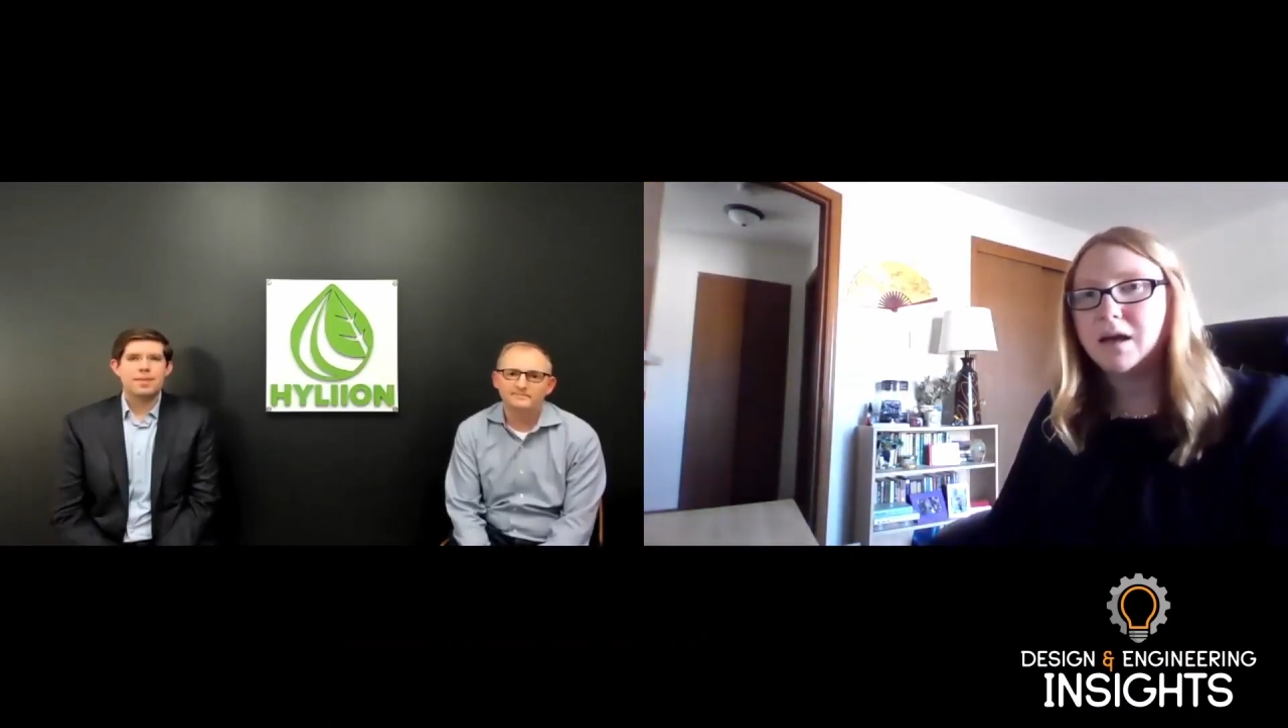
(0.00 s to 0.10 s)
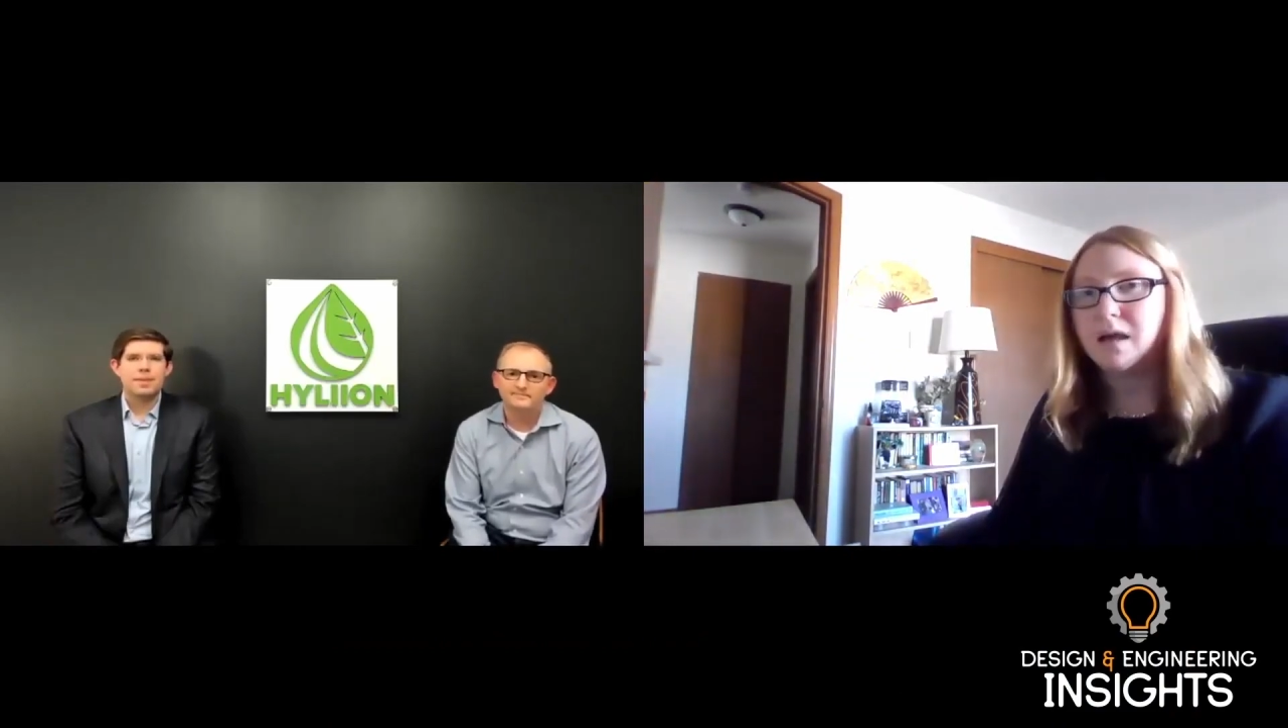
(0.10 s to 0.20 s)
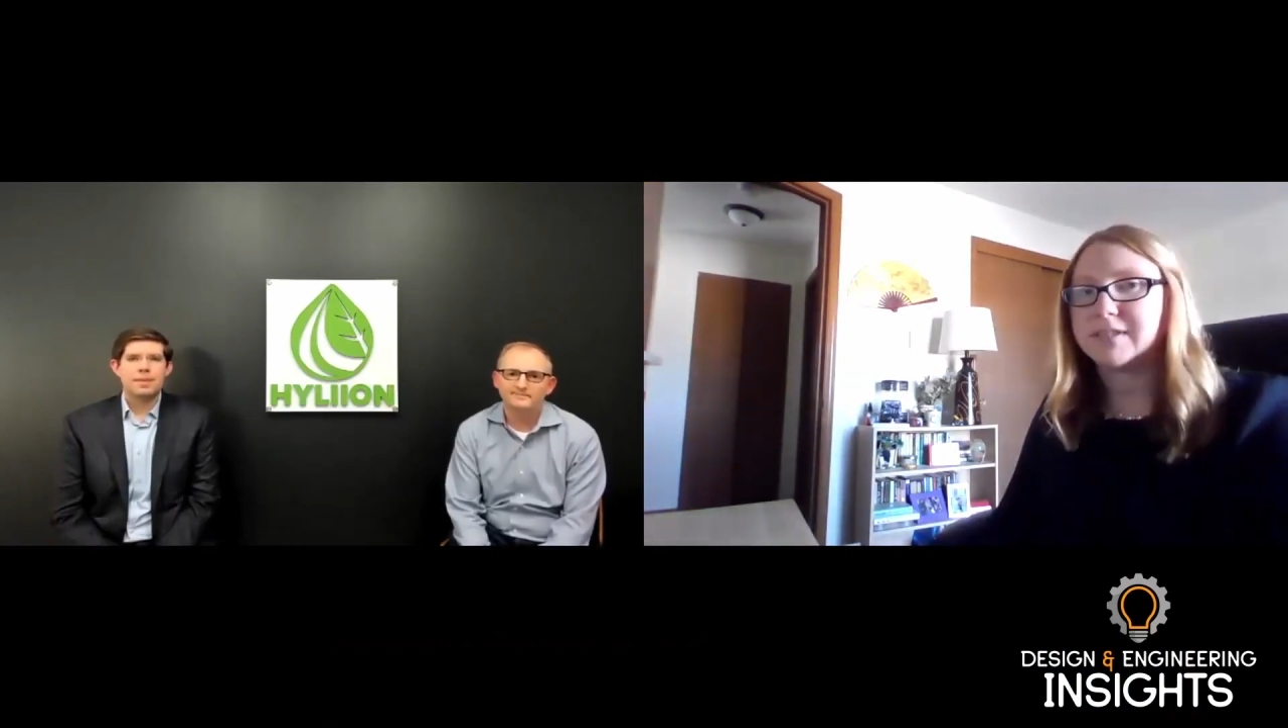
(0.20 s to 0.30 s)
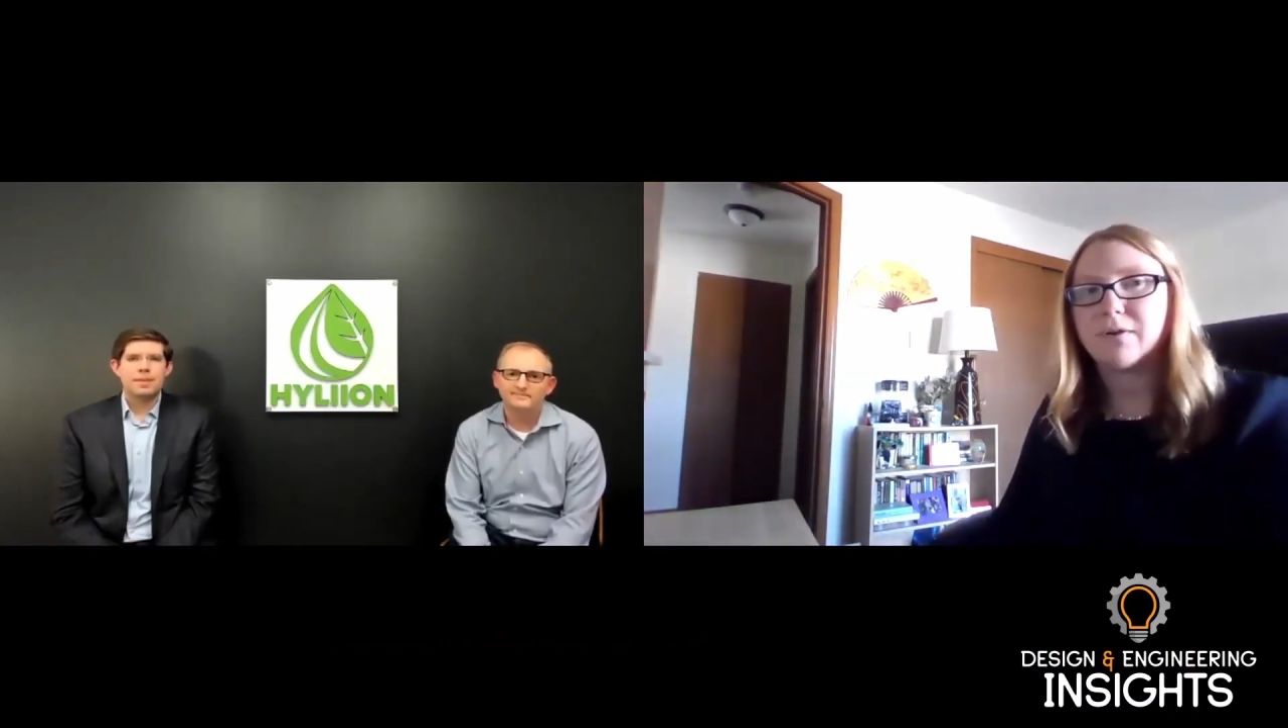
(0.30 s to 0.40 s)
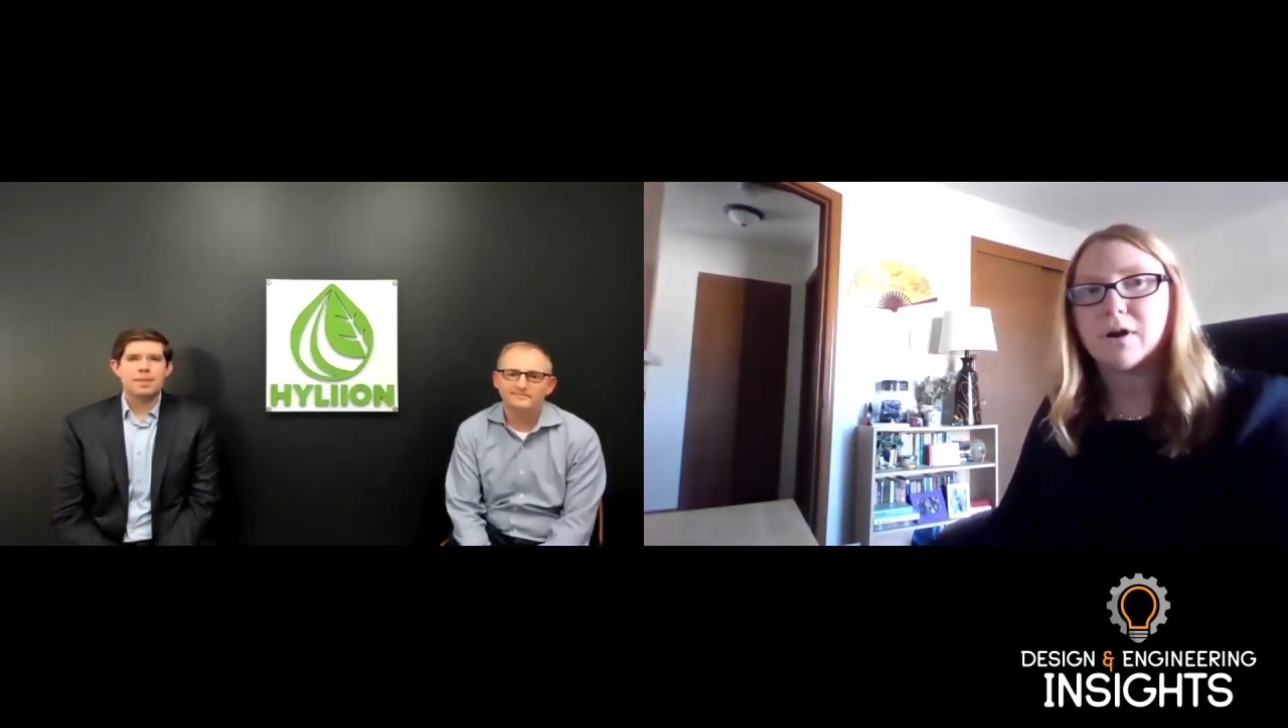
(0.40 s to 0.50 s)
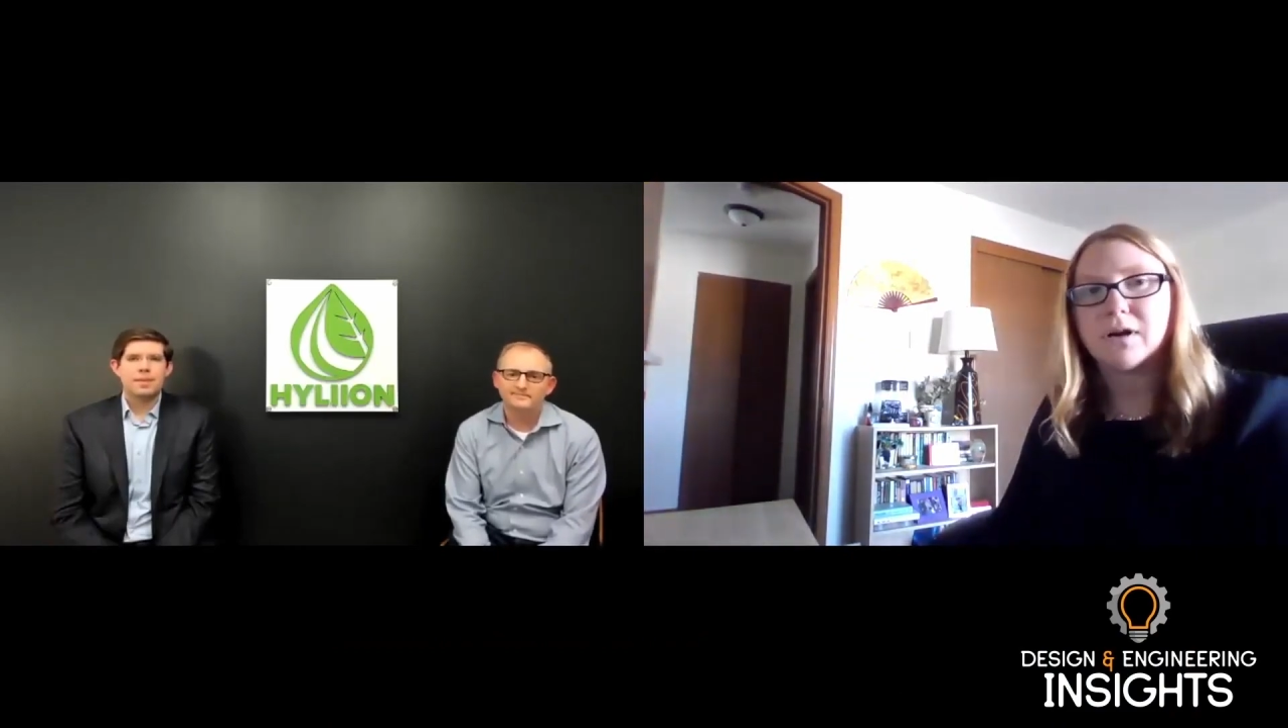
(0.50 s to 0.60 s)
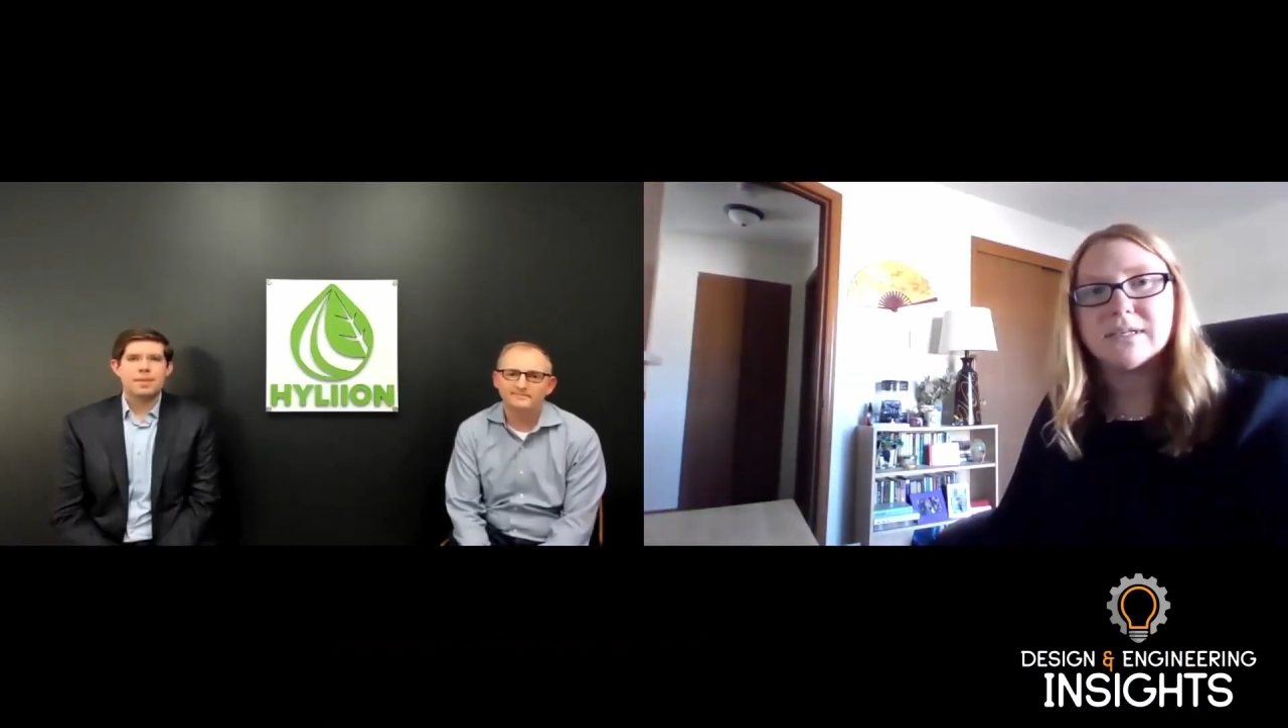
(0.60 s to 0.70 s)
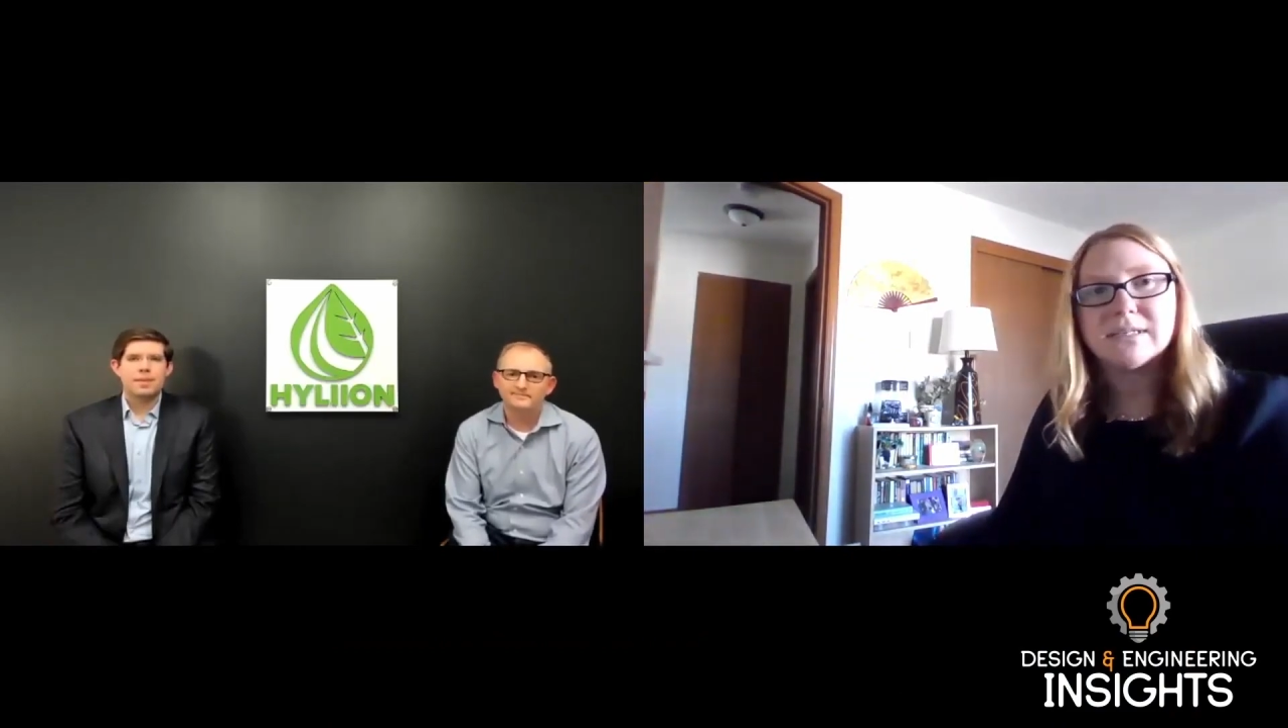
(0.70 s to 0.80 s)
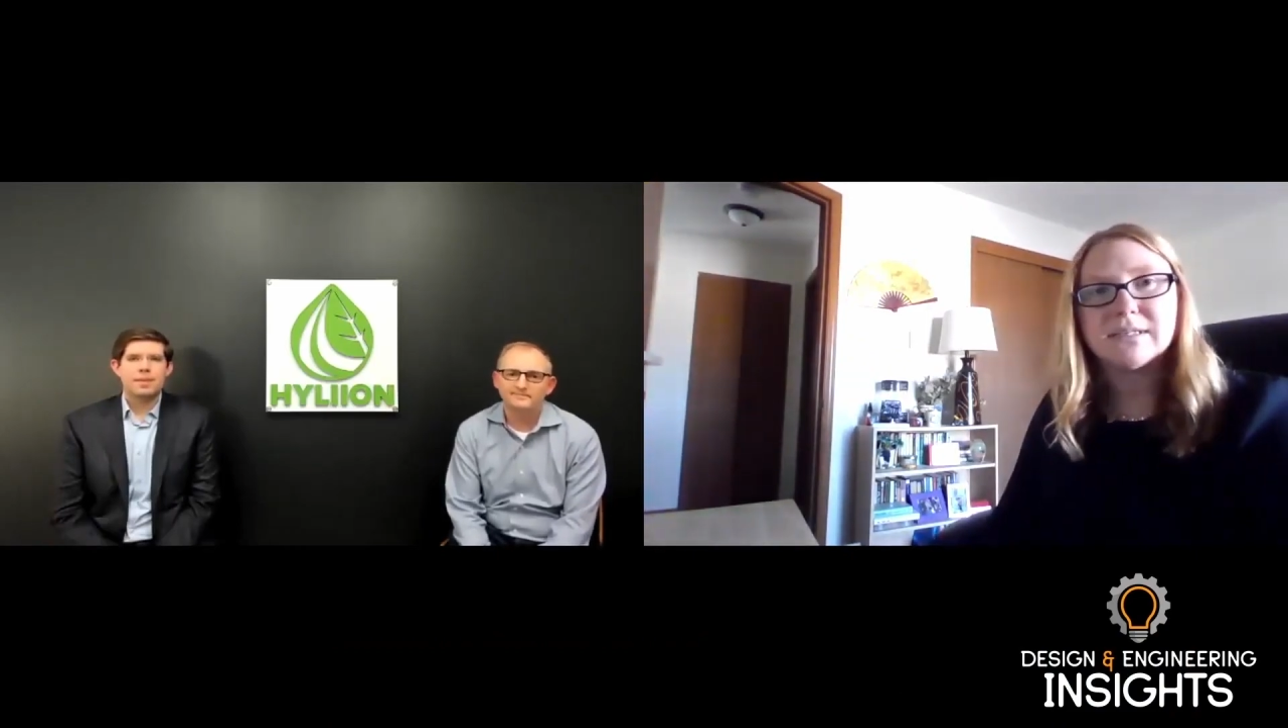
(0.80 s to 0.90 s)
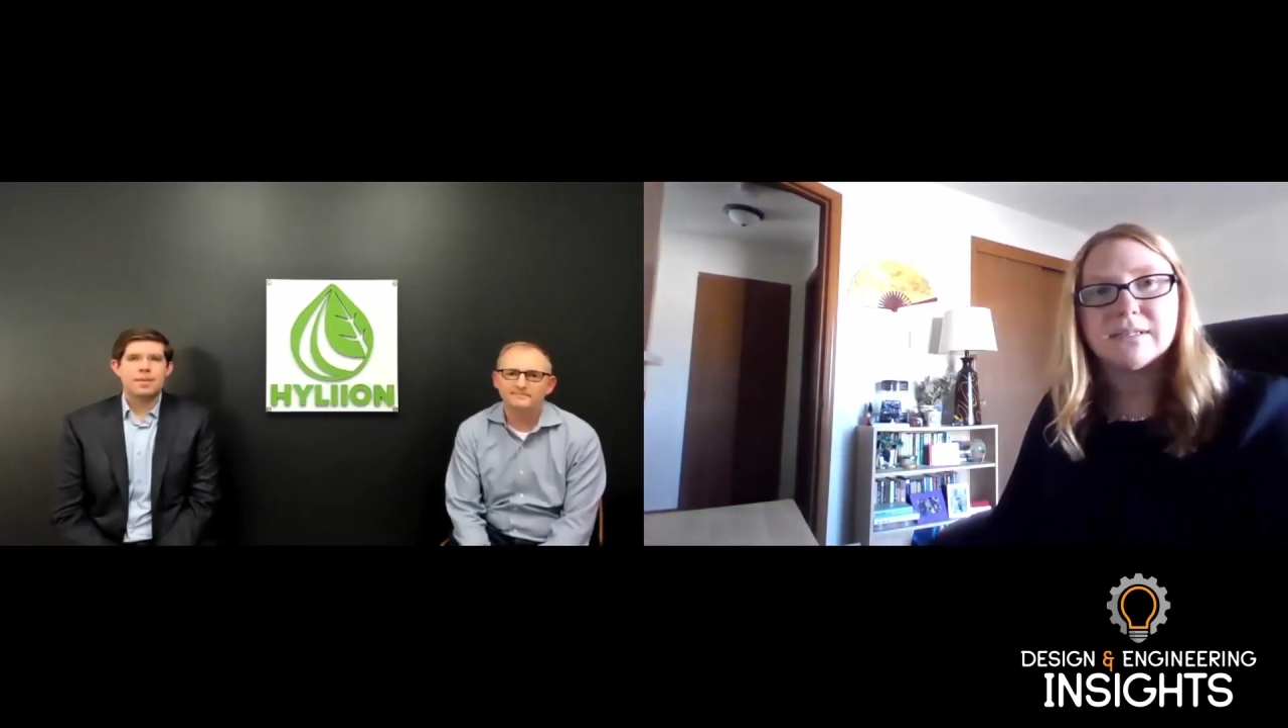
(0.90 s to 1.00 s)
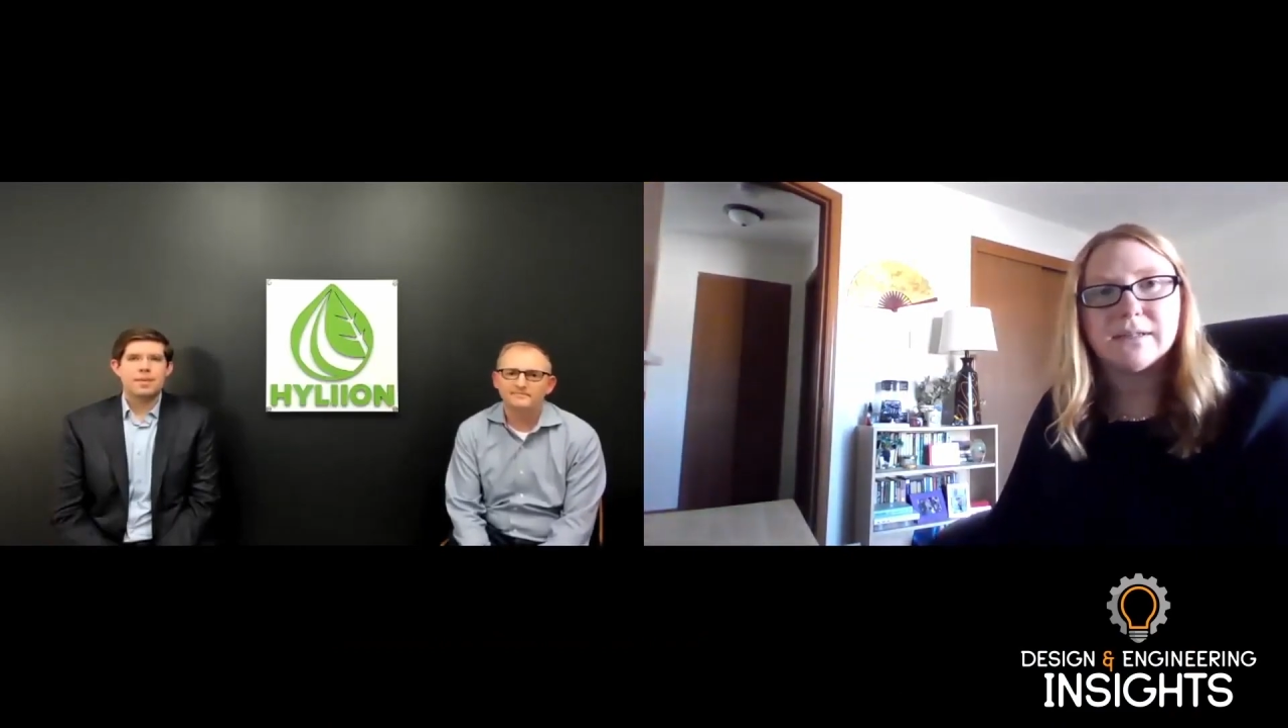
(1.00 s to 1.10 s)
as far as